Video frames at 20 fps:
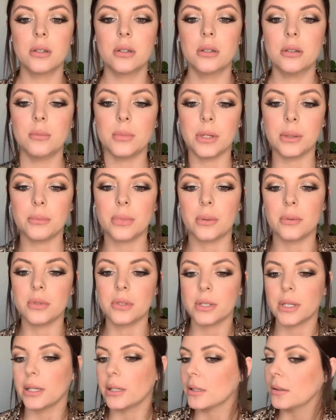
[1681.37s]
but I'm probably just
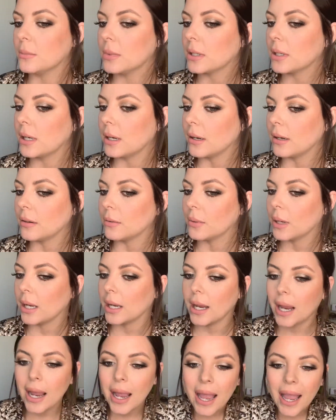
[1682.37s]
getting a bit carried away.
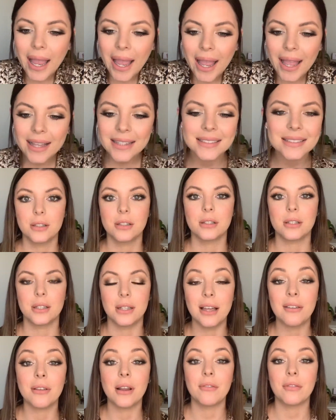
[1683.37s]
Love,
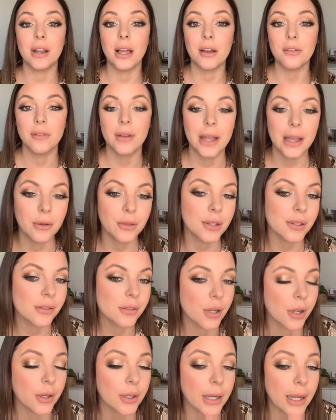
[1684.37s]
love, love how this
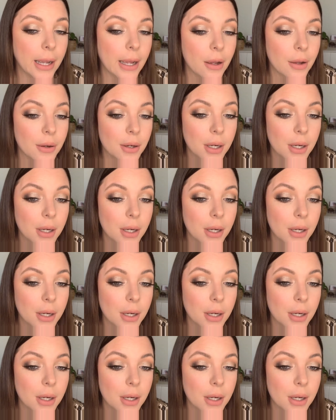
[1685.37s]
turned out.